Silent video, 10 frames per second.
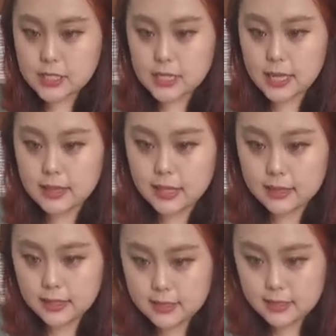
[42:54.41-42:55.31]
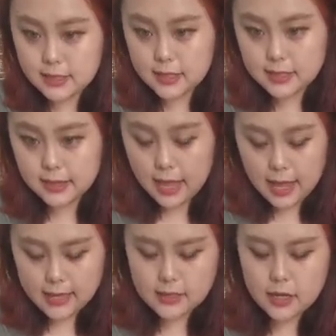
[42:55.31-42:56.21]
just like like this this
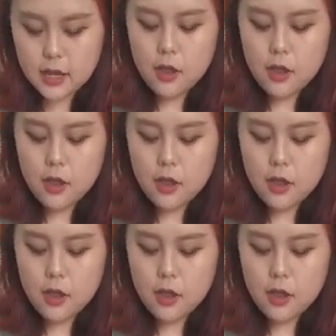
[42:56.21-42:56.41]
lines